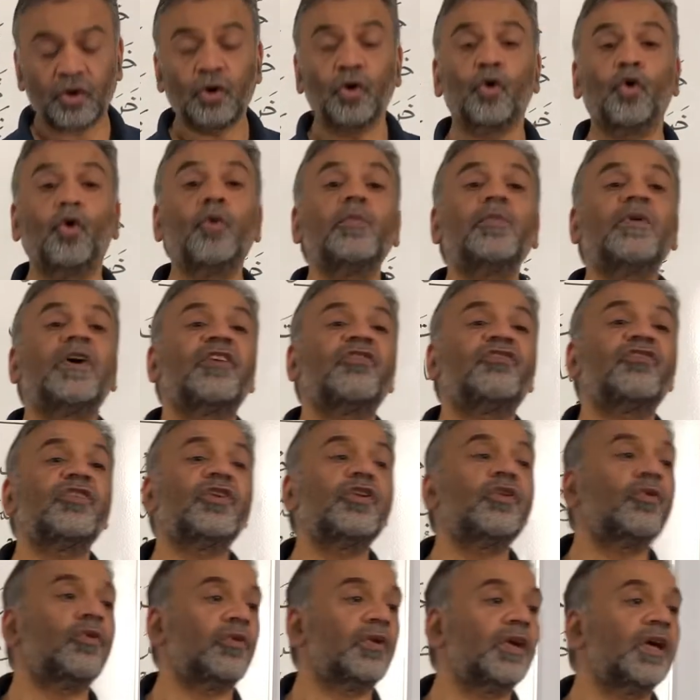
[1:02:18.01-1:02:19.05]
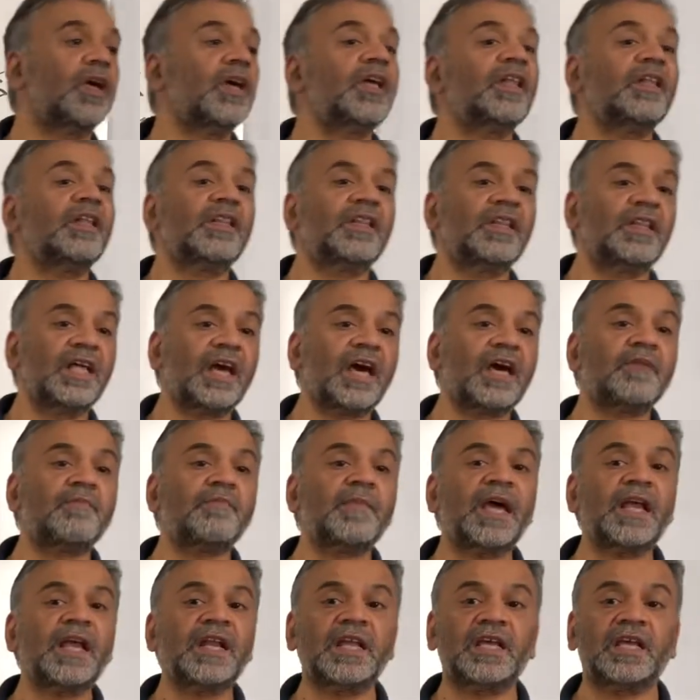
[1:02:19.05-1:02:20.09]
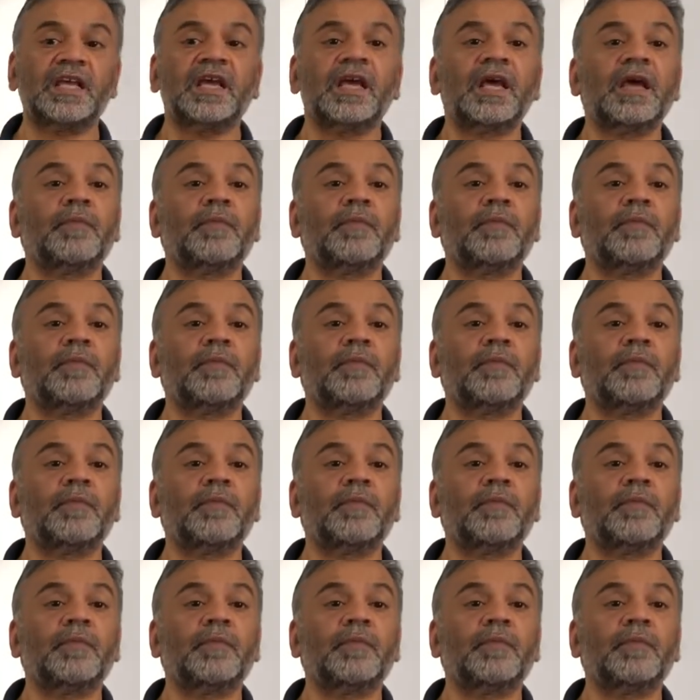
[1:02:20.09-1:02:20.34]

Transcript: Hum kasirun, they are many,